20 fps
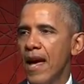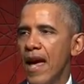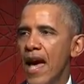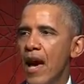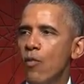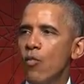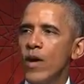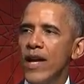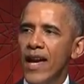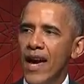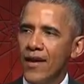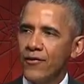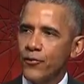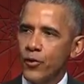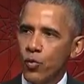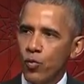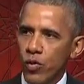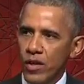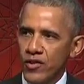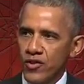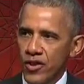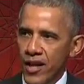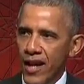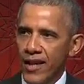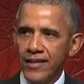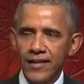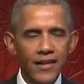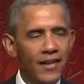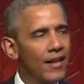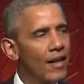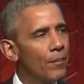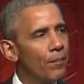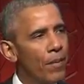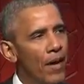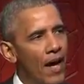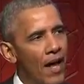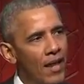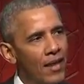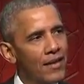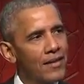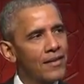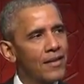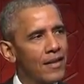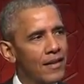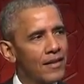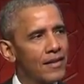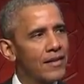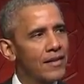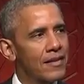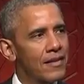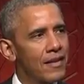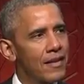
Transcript: And we have to reject a politics